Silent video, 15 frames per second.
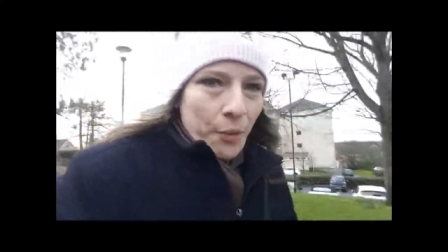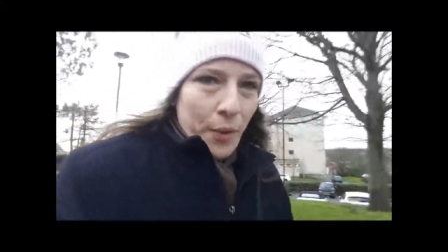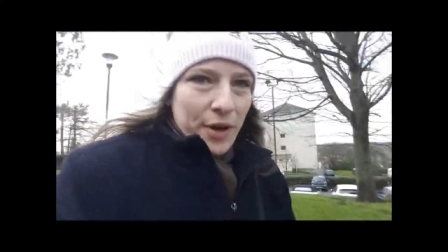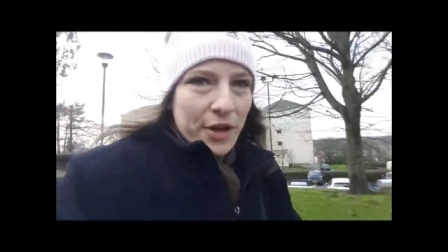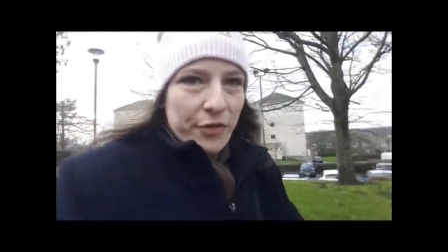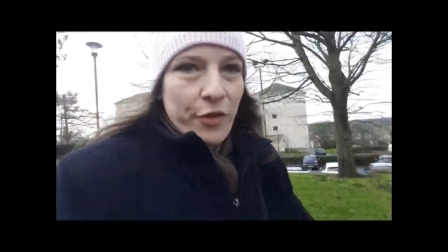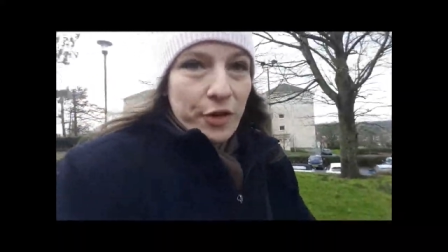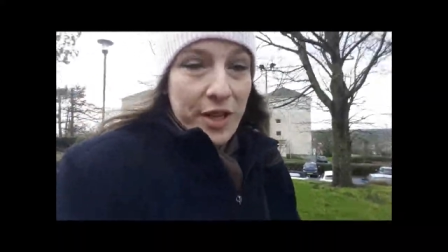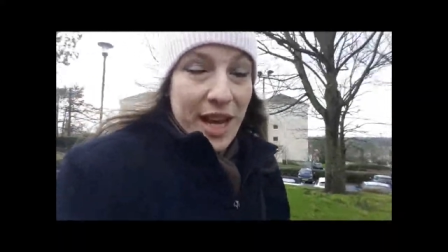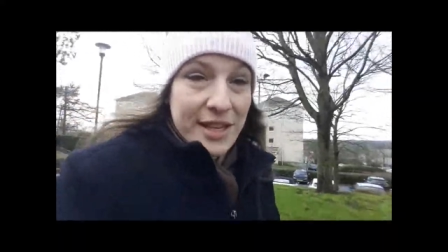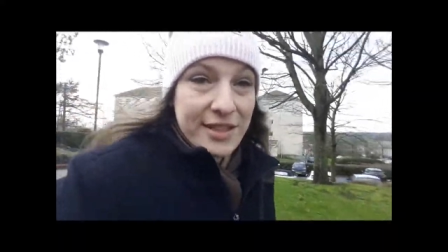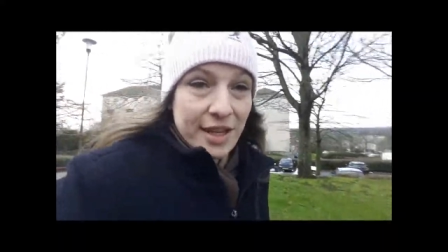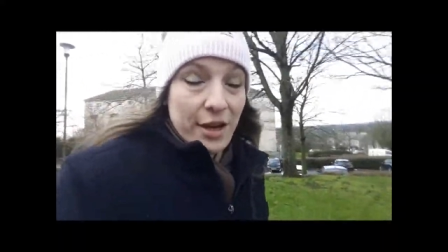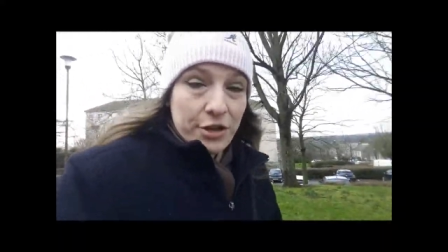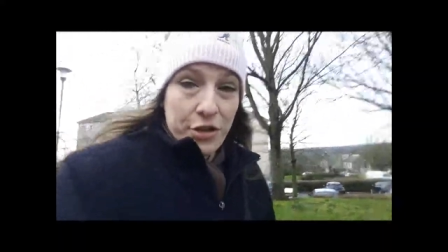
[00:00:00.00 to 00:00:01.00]
Wonderful, and
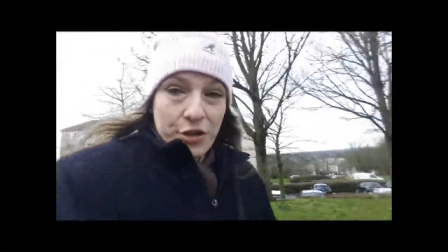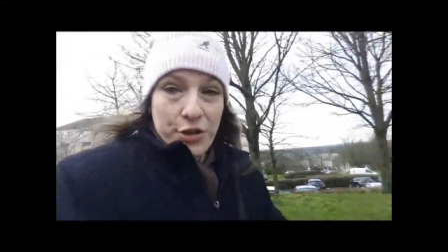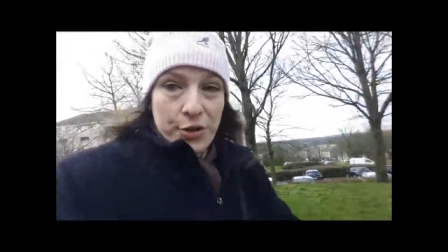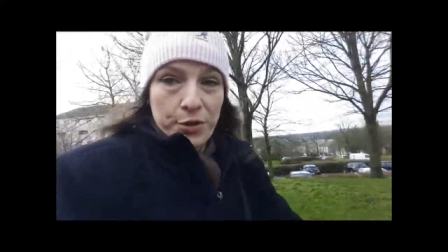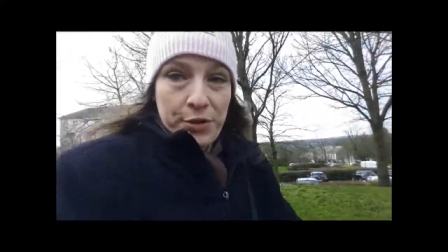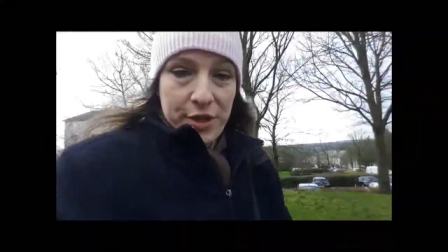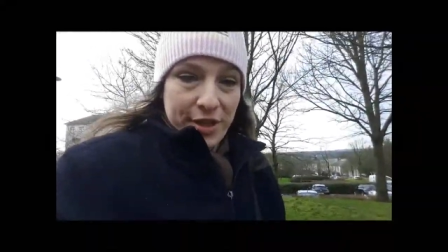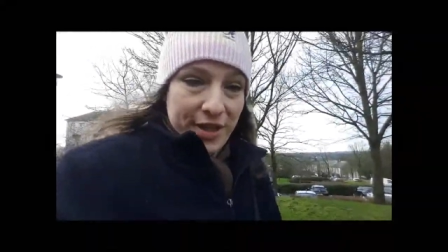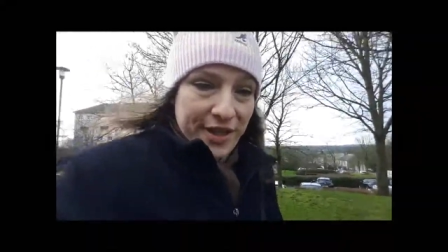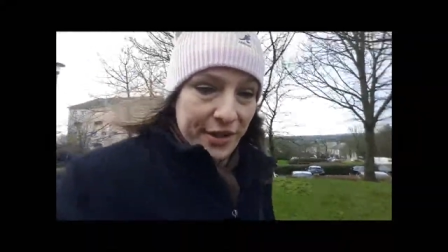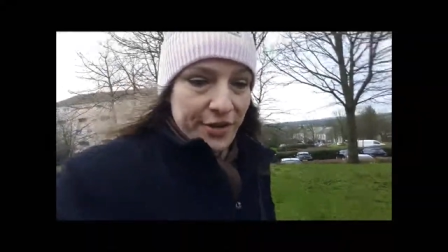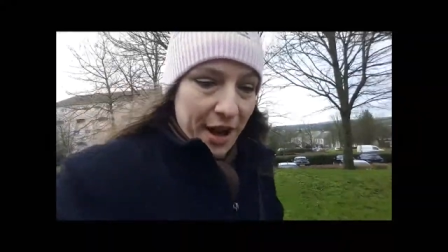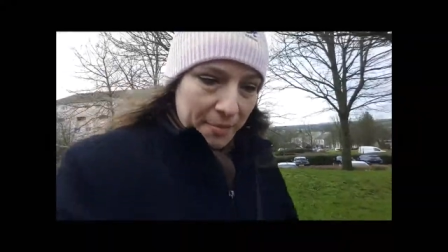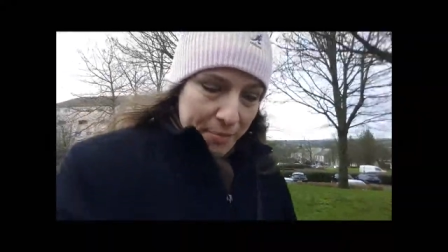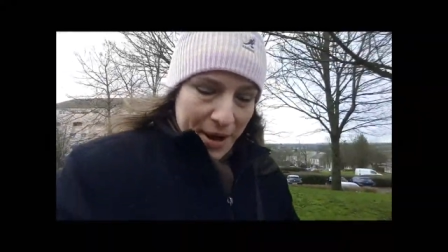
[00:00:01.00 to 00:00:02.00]
yes, they are due to go to
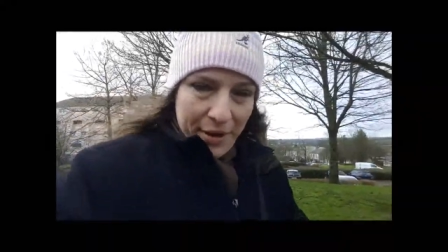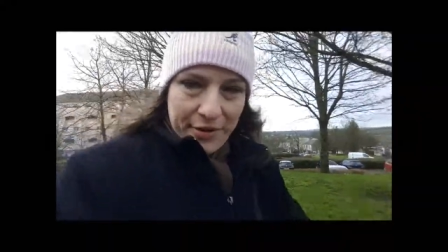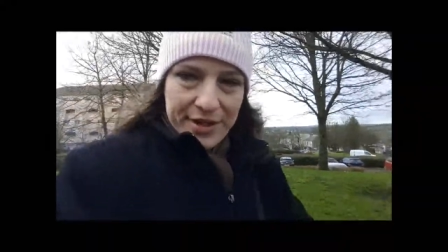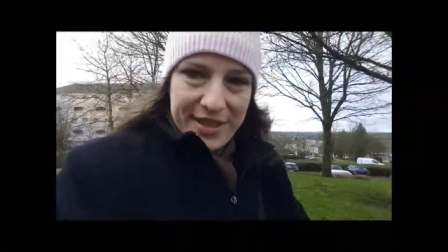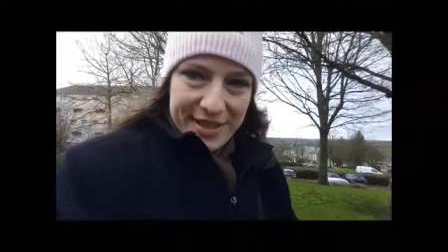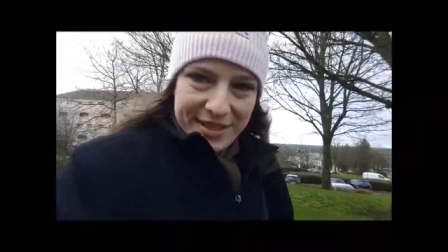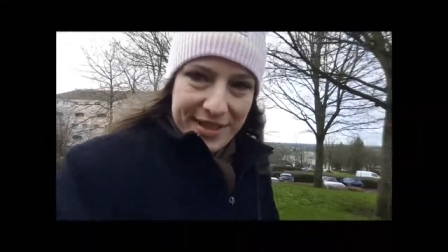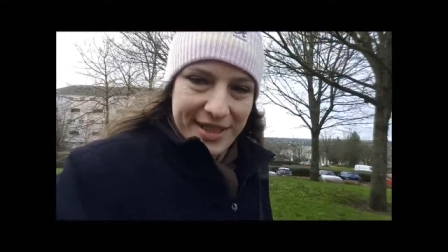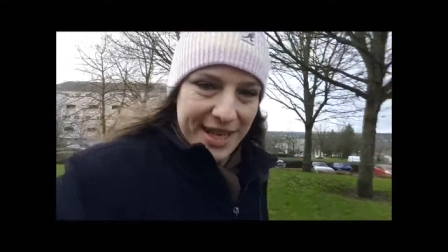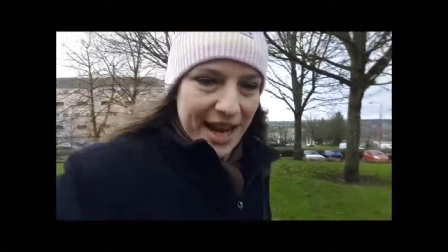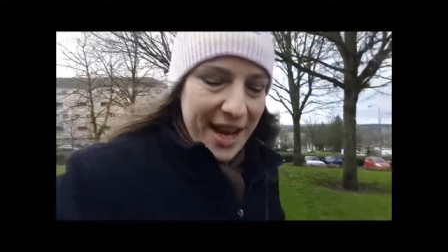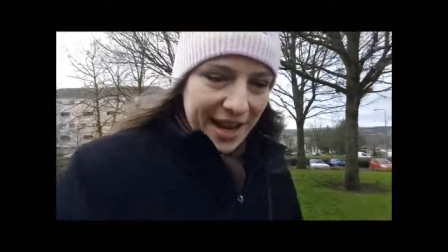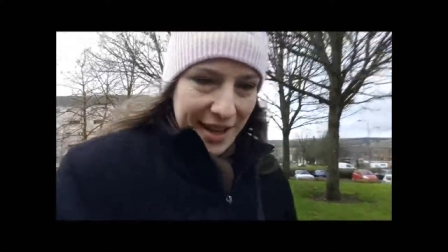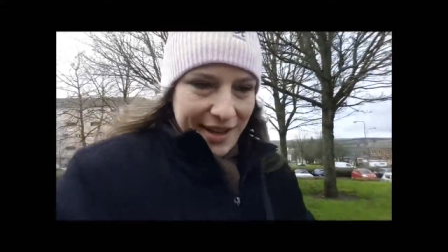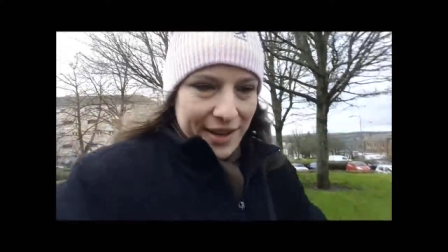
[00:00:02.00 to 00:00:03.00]
the grandparents
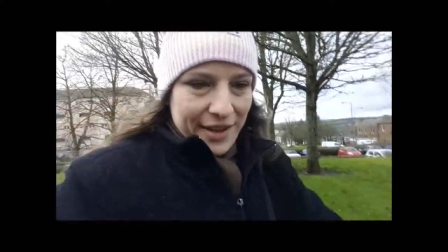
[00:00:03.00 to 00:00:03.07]
today.